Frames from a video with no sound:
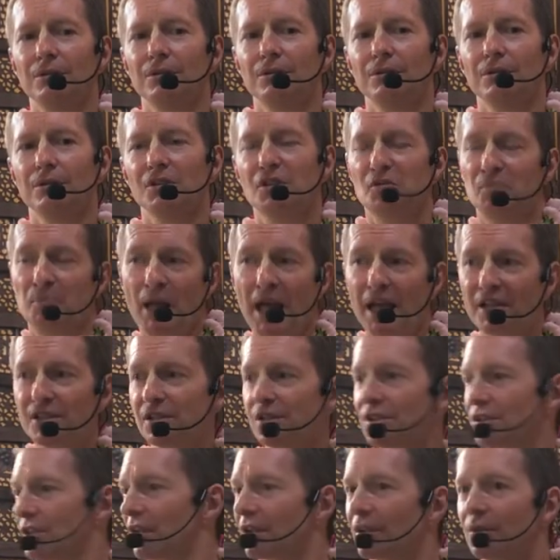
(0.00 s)
splash
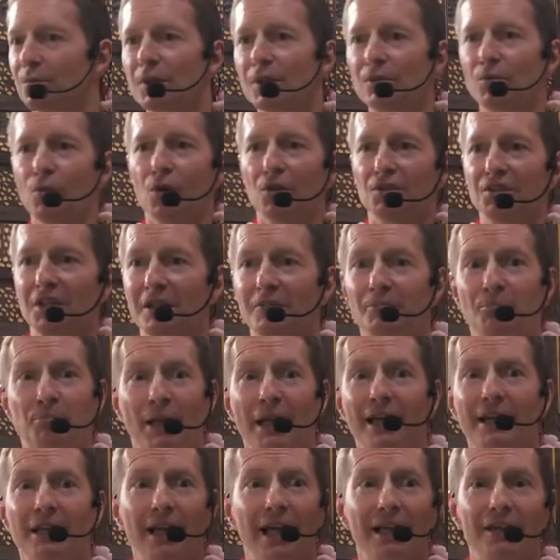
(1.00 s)
each other with water and
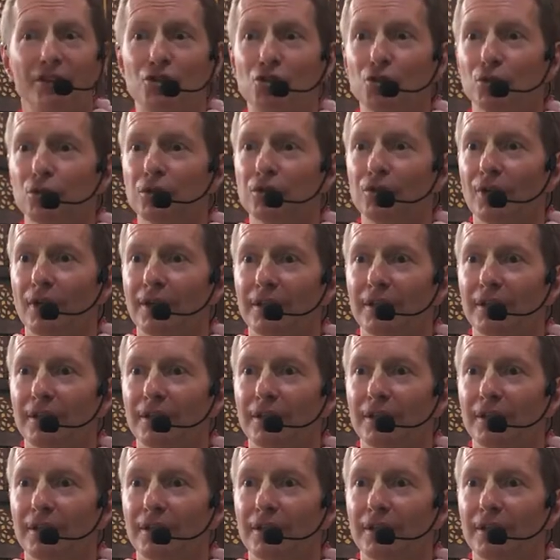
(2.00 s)
play like children.